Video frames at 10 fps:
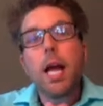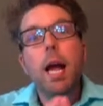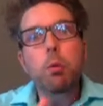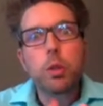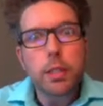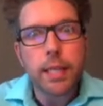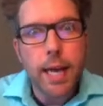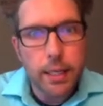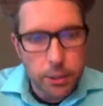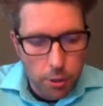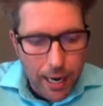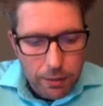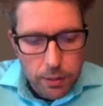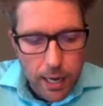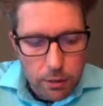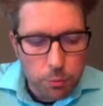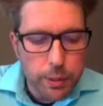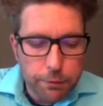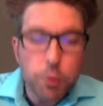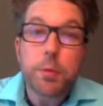And we're looking at, how can
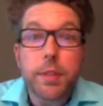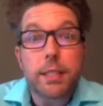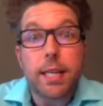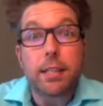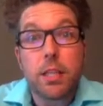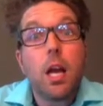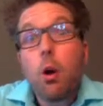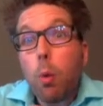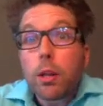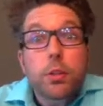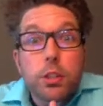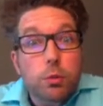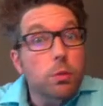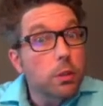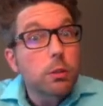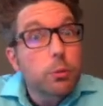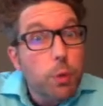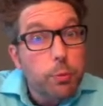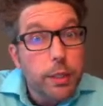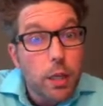we formatively assess whether the students learned
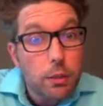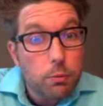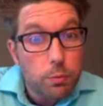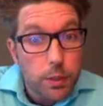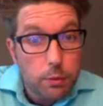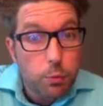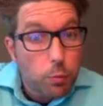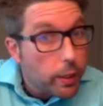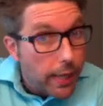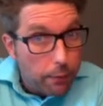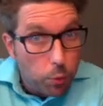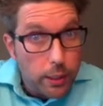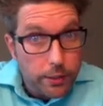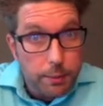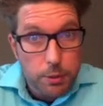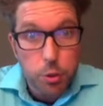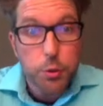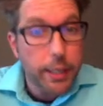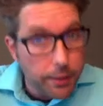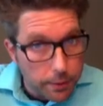what we thought, that what we wanted them to
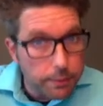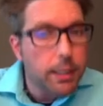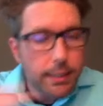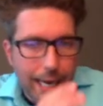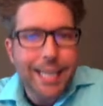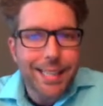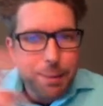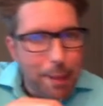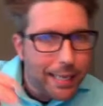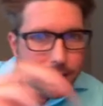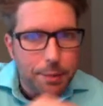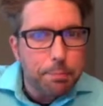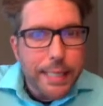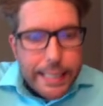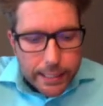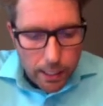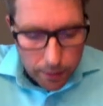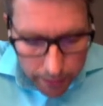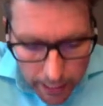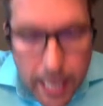learn, and tying that back to the B
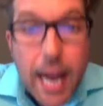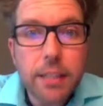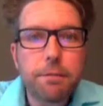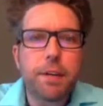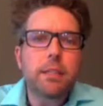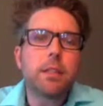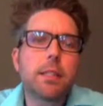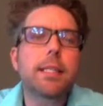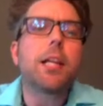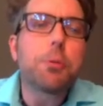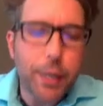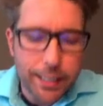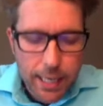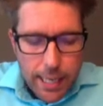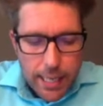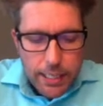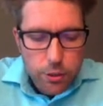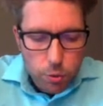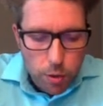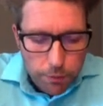again. And then finally, the celebrate is
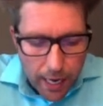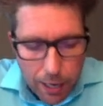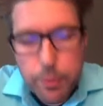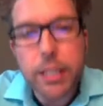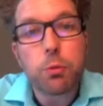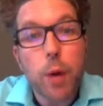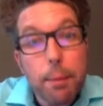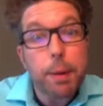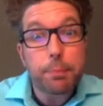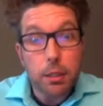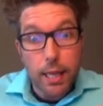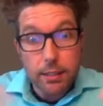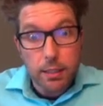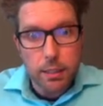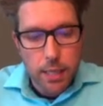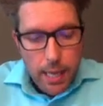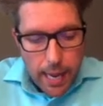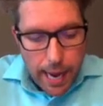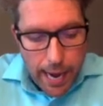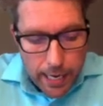sort of how we can wrap up the lesson
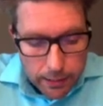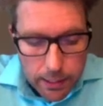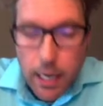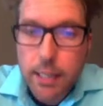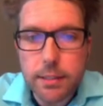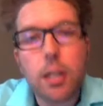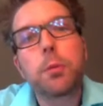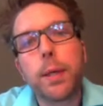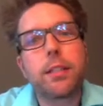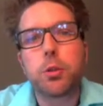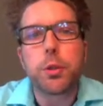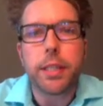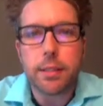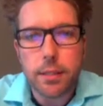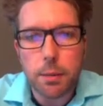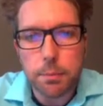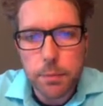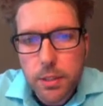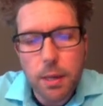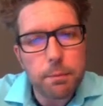and celebrate the learning in
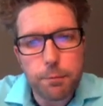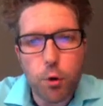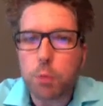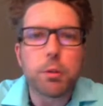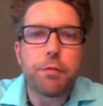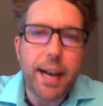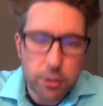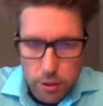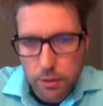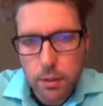some form or fashion.